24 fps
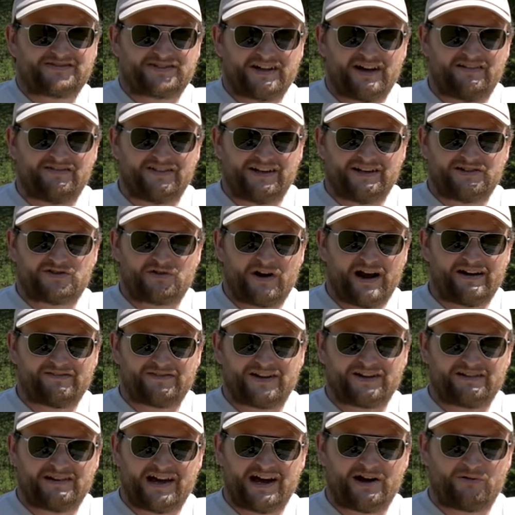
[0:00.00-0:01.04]
seventy
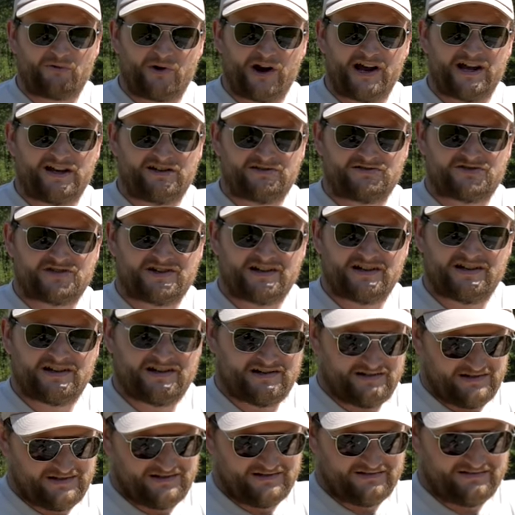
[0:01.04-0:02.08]
traveling downrange
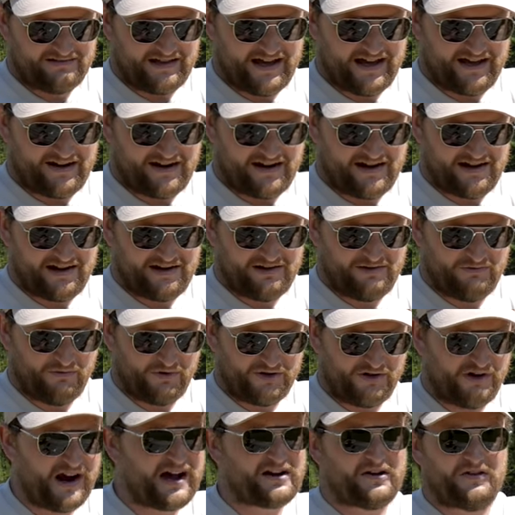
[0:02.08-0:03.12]
that uh,
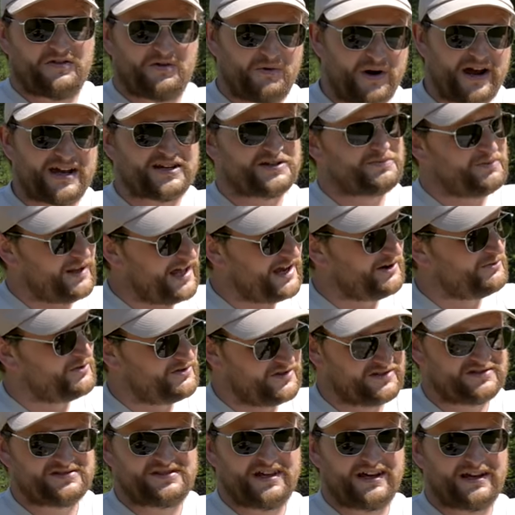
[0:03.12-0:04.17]
when you're out on the range playing with
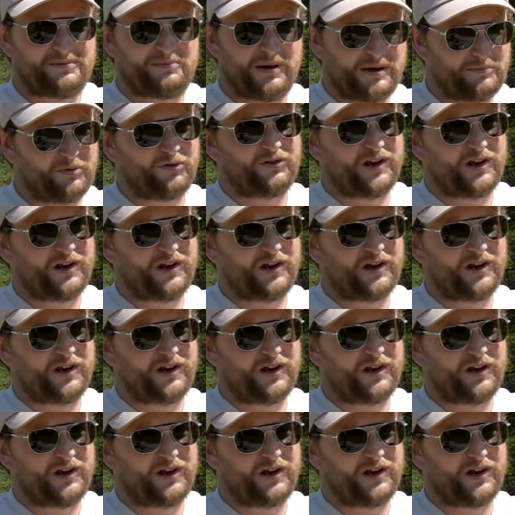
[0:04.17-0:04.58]
this thing, people